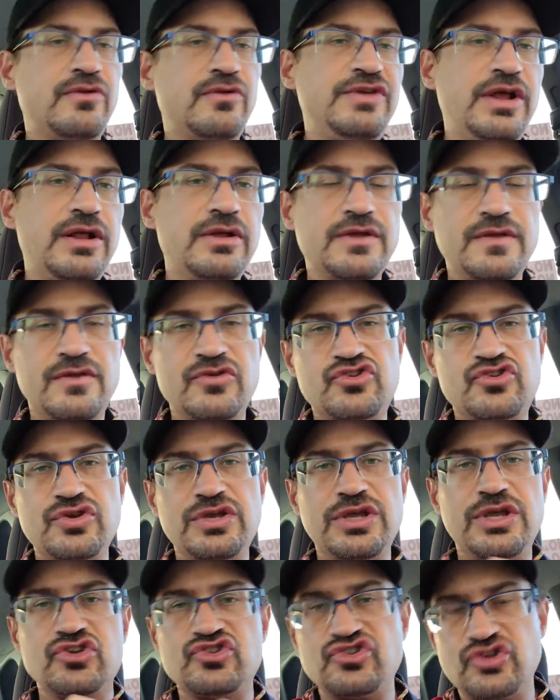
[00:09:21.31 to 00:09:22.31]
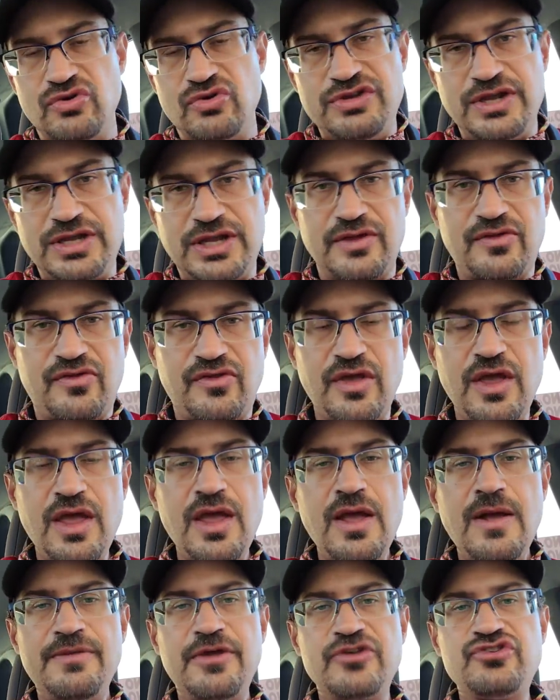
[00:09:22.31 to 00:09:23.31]
They're telling you that you can get show tickets
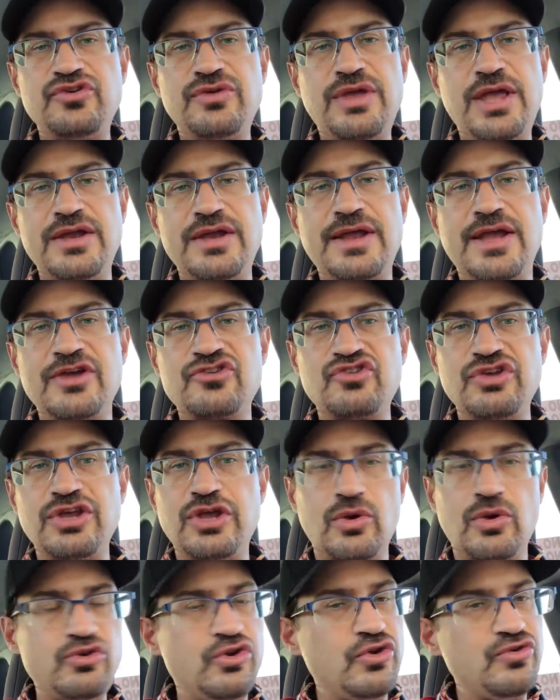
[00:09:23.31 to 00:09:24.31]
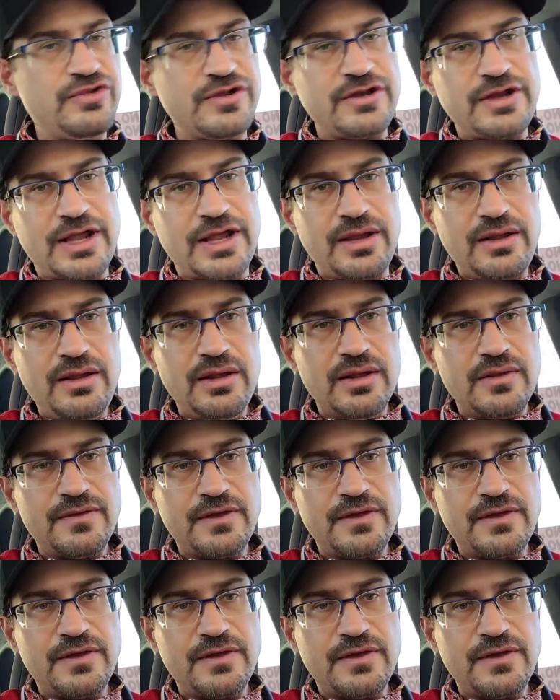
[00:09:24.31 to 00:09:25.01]
that you can't actually go to today.